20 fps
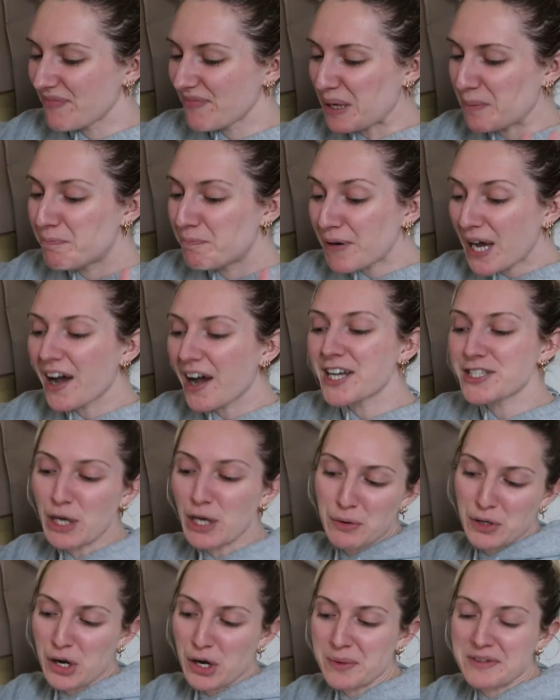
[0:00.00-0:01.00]
But I
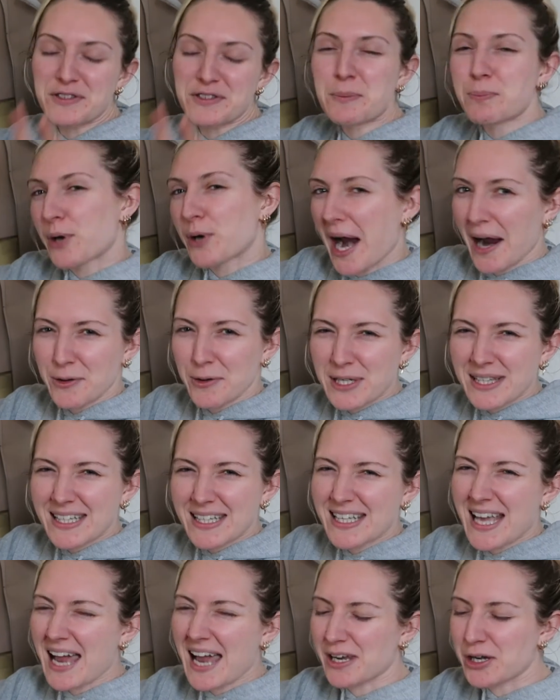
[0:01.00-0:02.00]
don't know if the brown and the
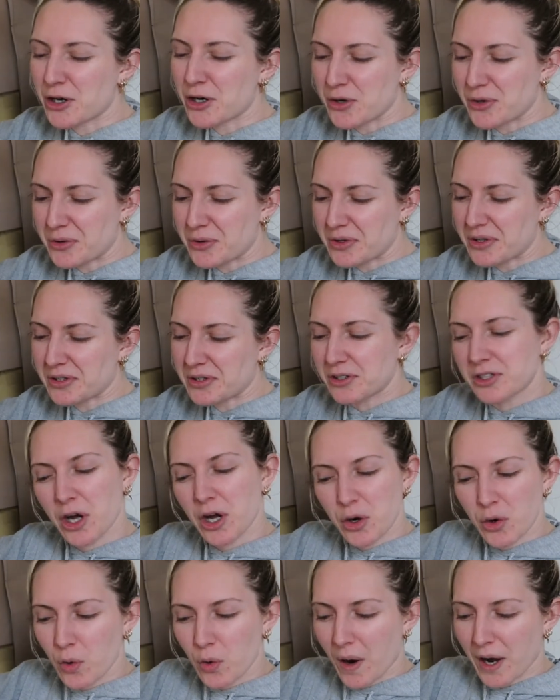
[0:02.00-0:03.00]
yellow
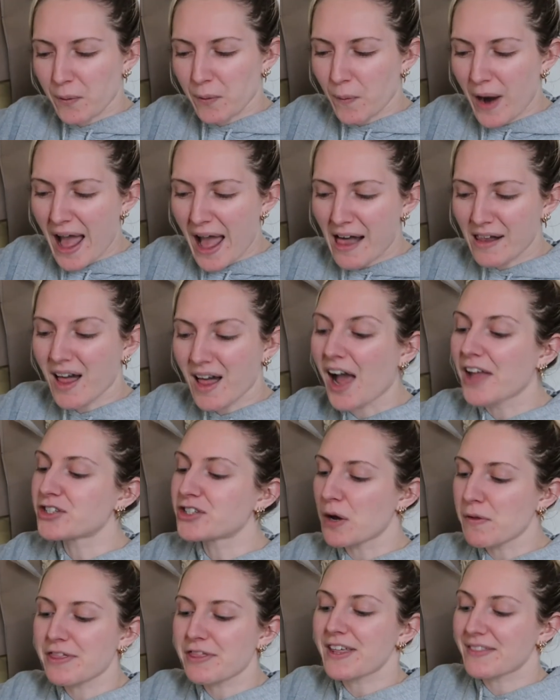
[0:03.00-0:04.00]
go quite well. I
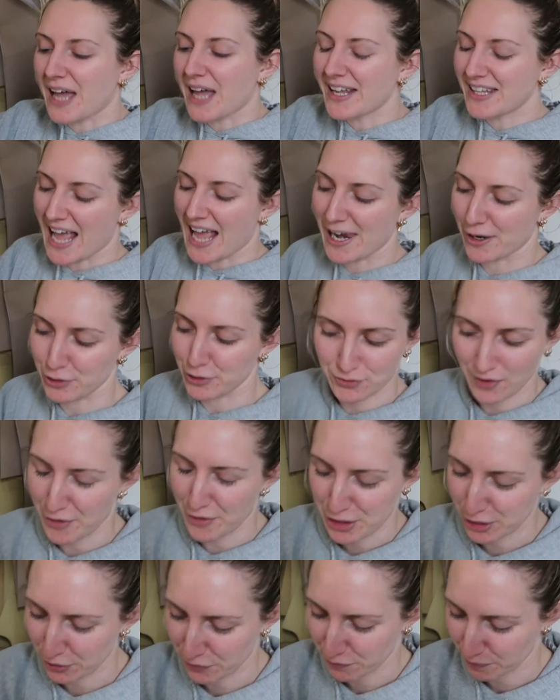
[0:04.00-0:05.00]
don't think that yellow is
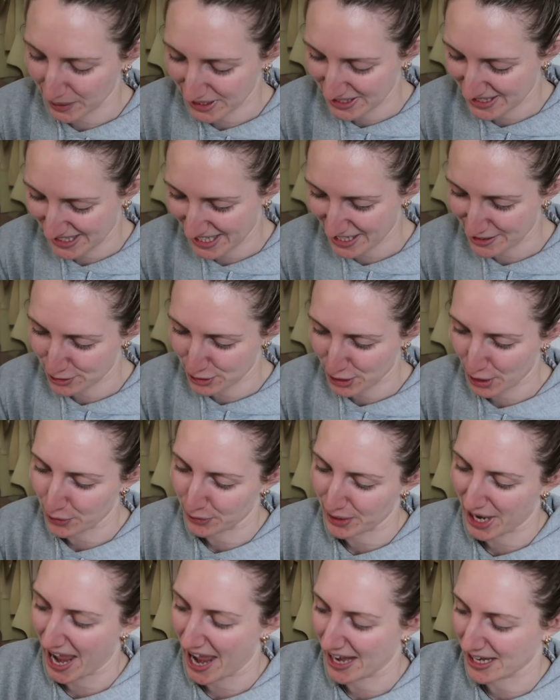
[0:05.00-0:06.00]
very good for my skin
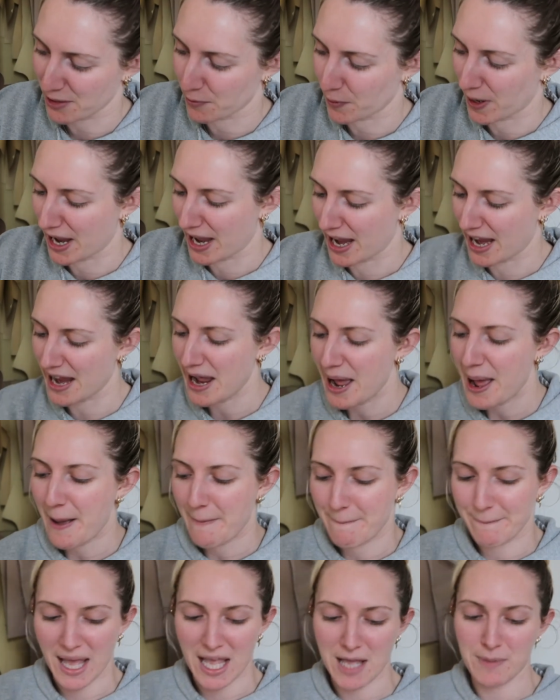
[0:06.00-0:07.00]
tone anyway.
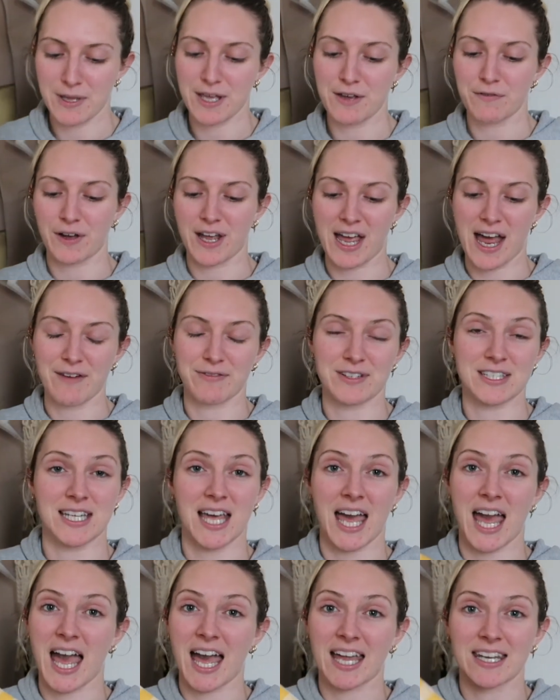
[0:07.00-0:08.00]
Maybe if I have a
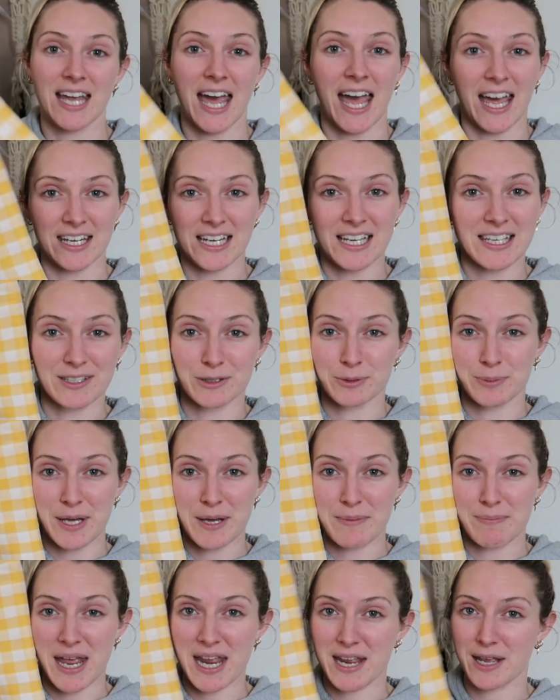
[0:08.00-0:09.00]
tan and a little bit
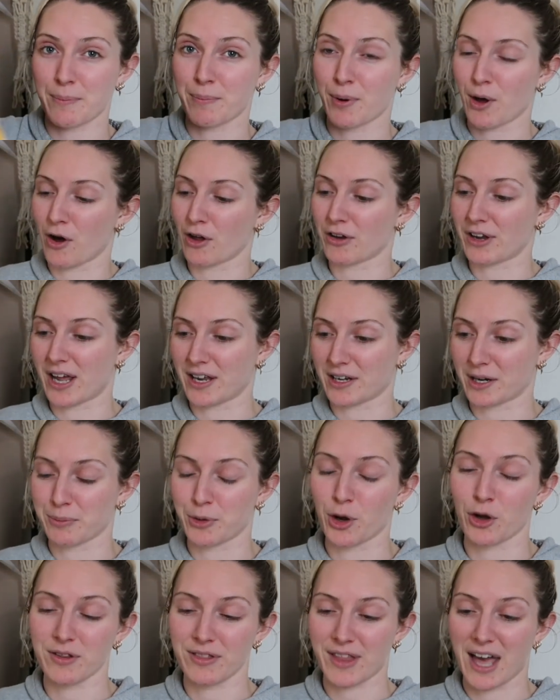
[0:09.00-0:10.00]
of makeup on and I'm
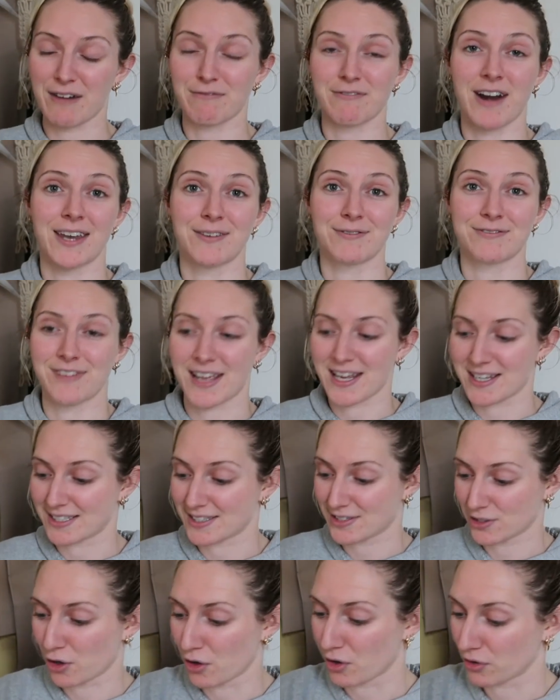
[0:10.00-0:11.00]
not that
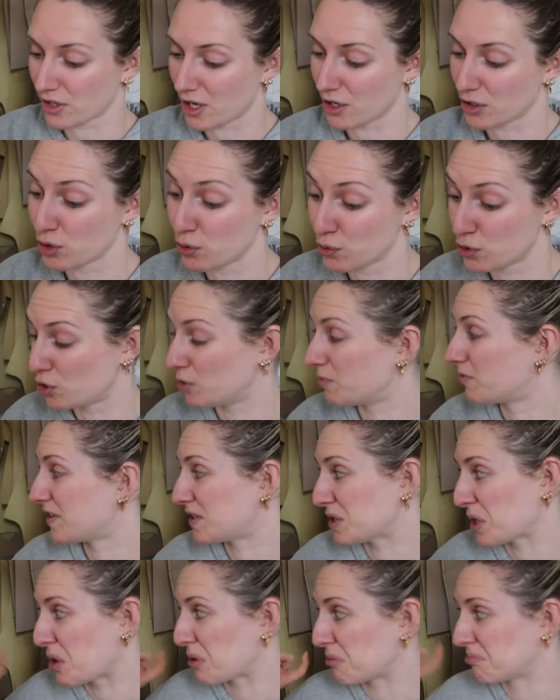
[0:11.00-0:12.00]
red-faced on a YouTube
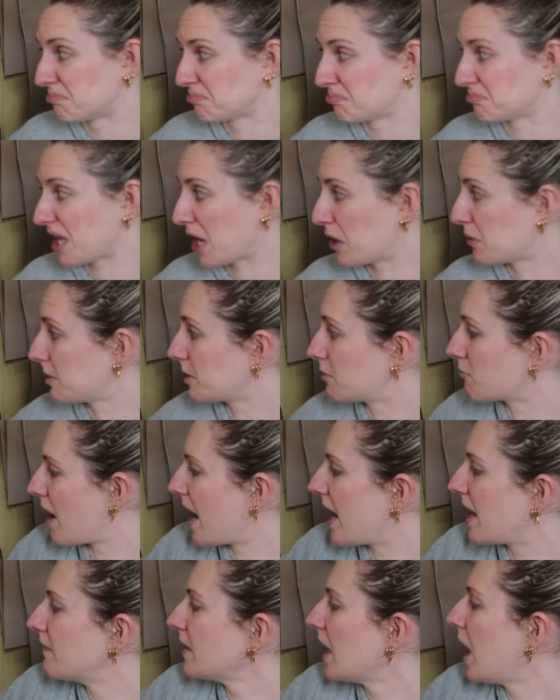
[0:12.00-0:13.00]
video, that would be
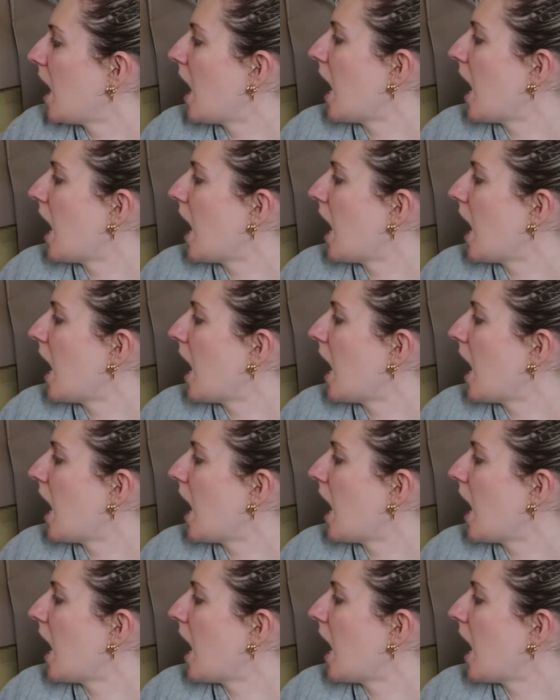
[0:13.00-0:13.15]
great.